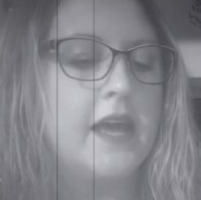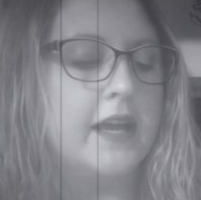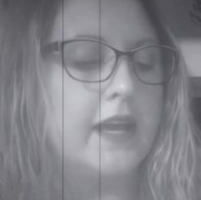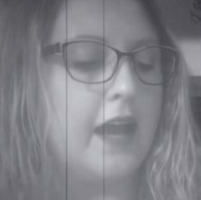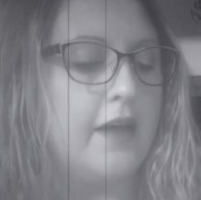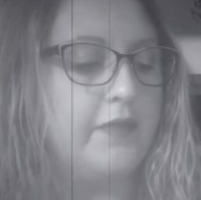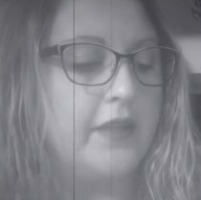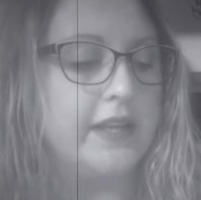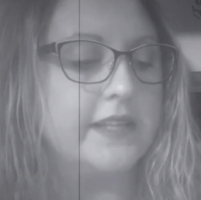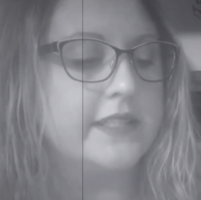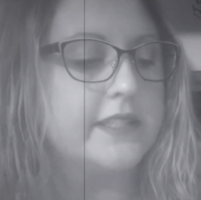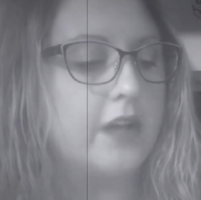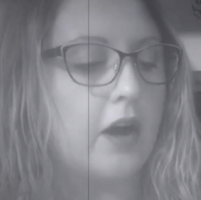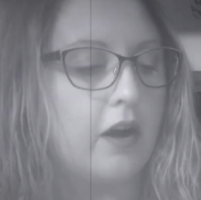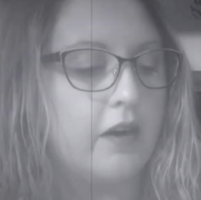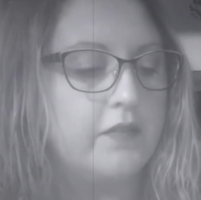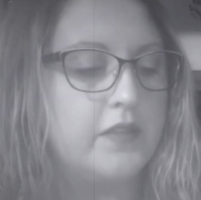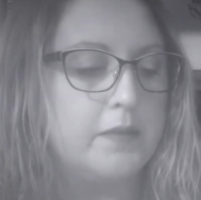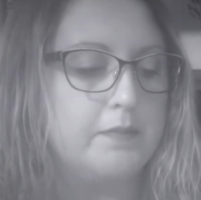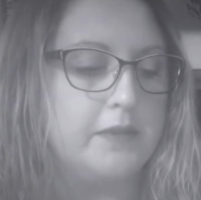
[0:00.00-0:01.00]
Can they
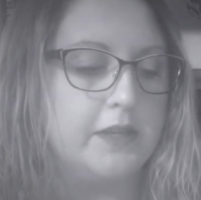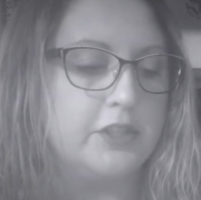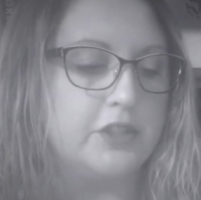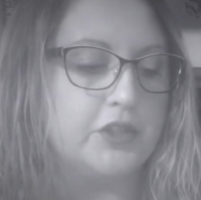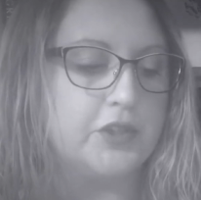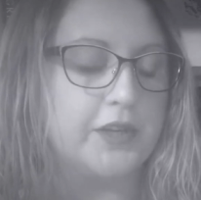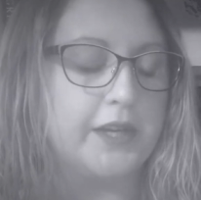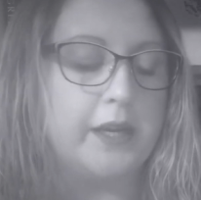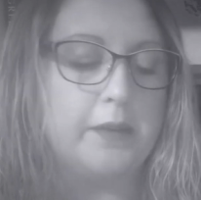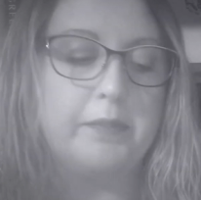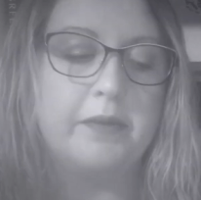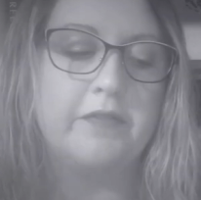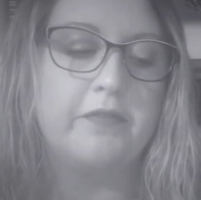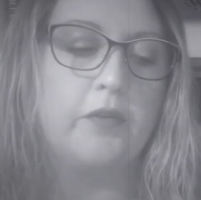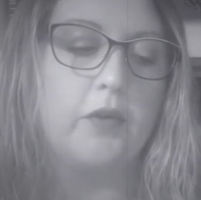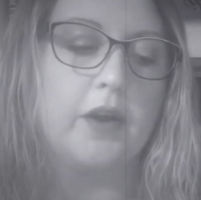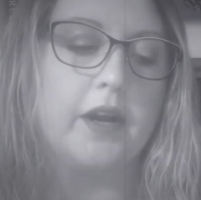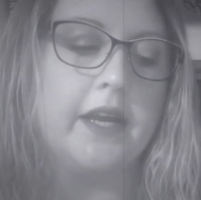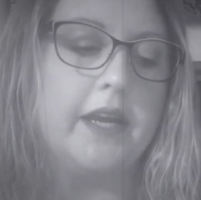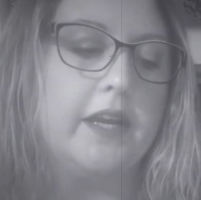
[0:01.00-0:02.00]
solve the mystery
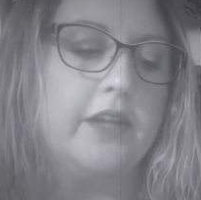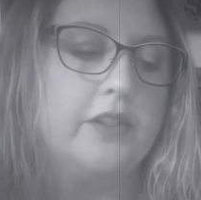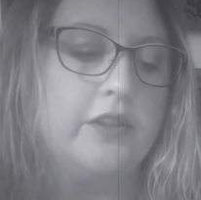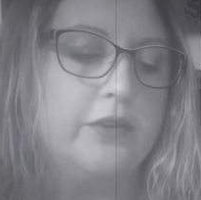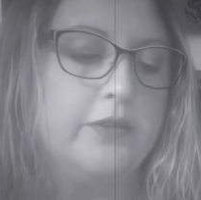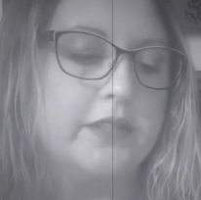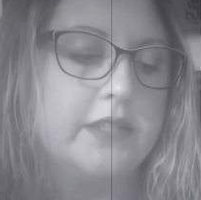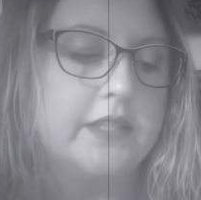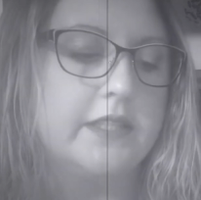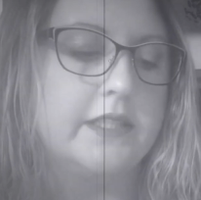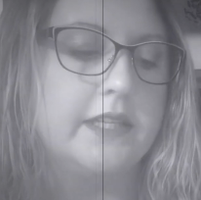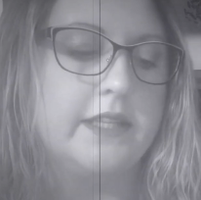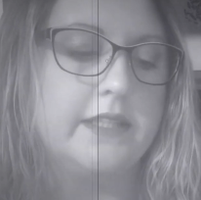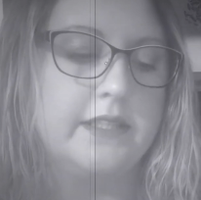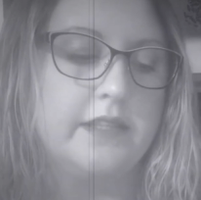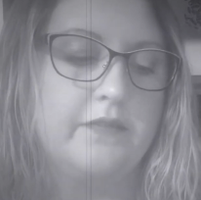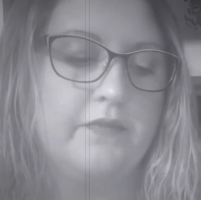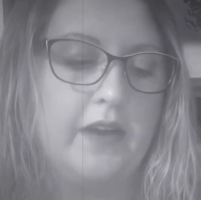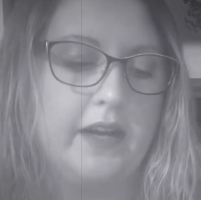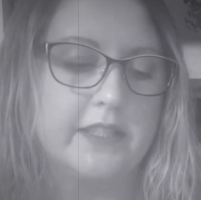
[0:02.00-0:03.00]
before he loses his
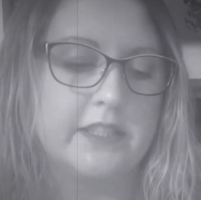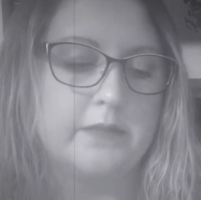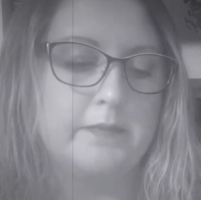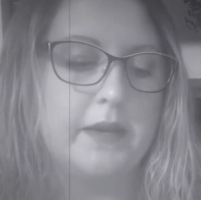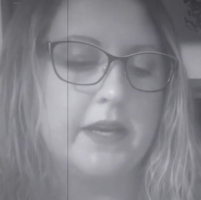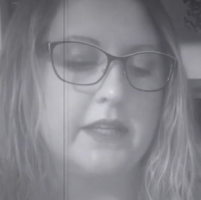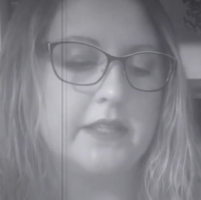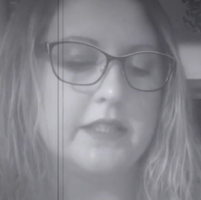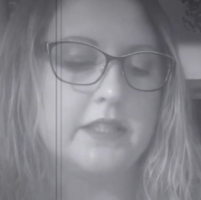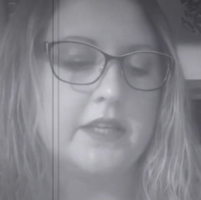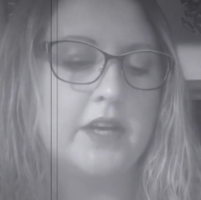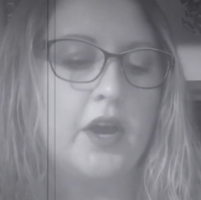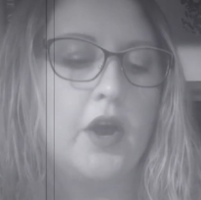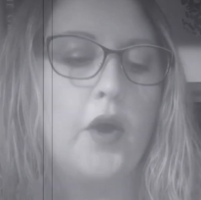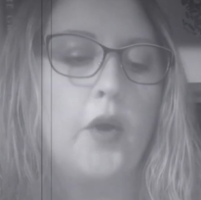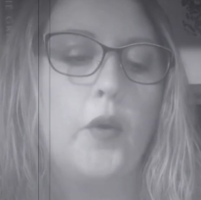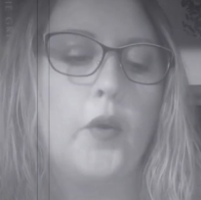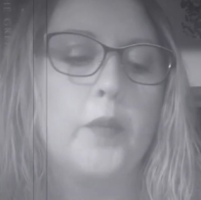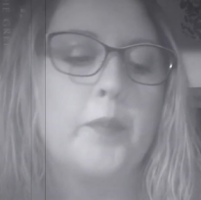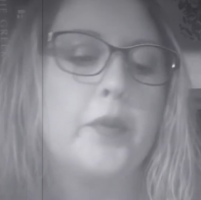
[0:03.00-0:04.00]
investment,
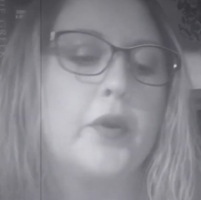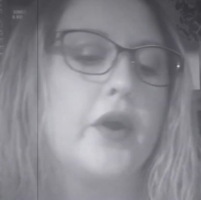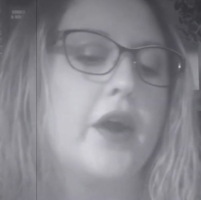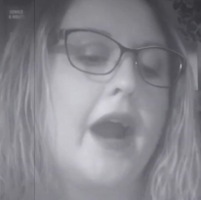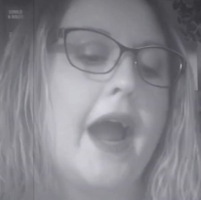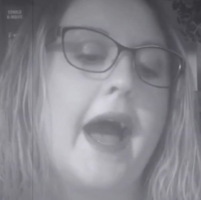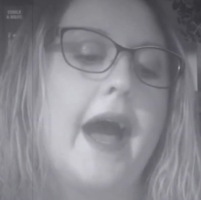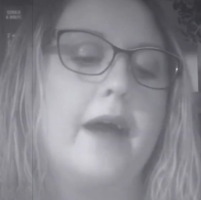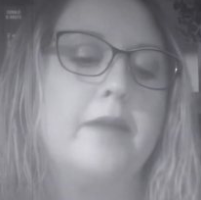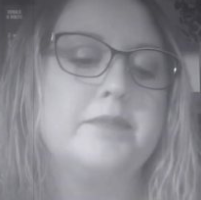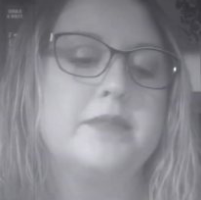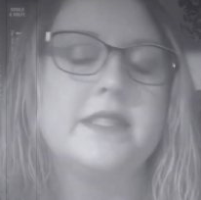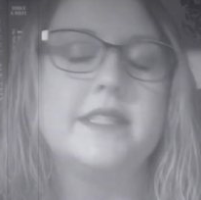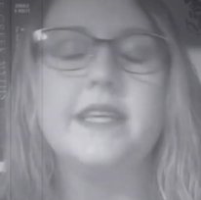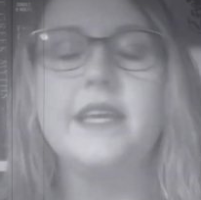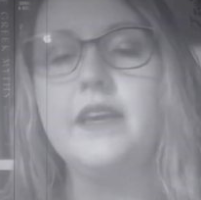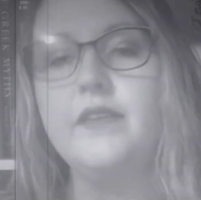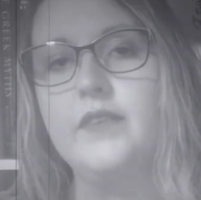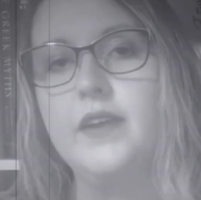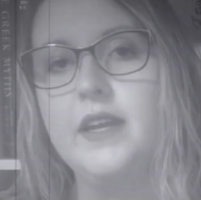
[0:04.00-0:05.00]
or perhaps
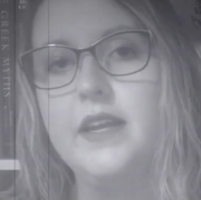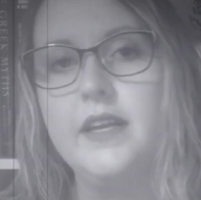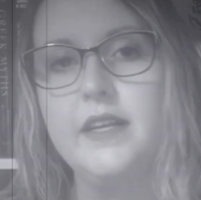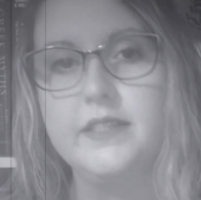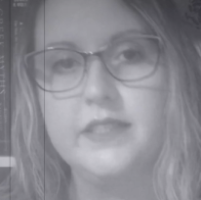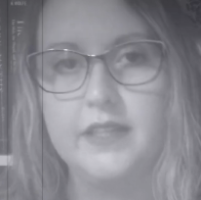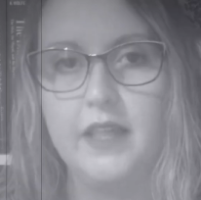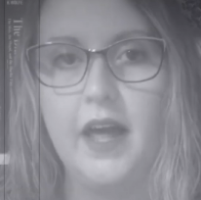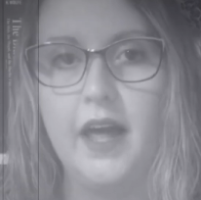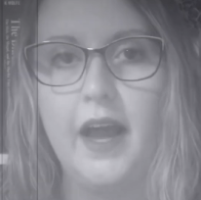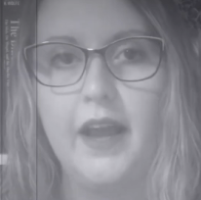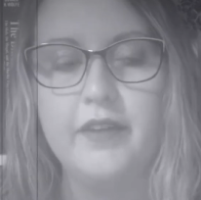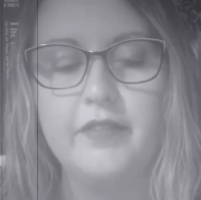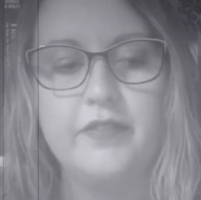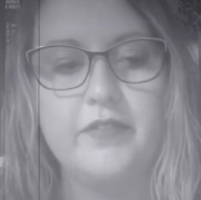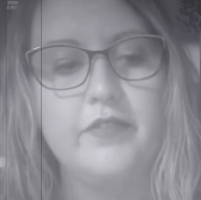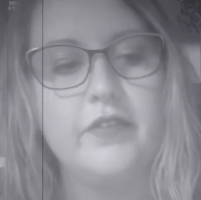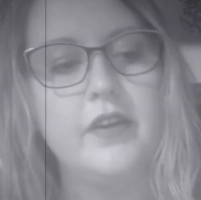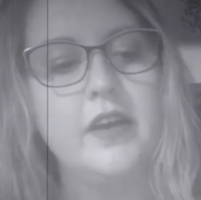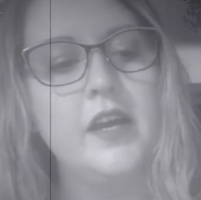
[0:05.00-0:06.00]
even his
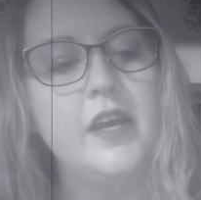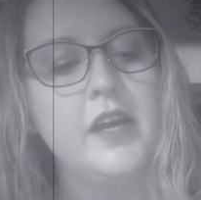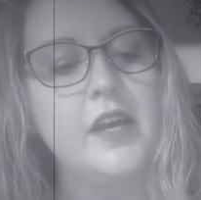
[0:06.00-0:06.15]
life?"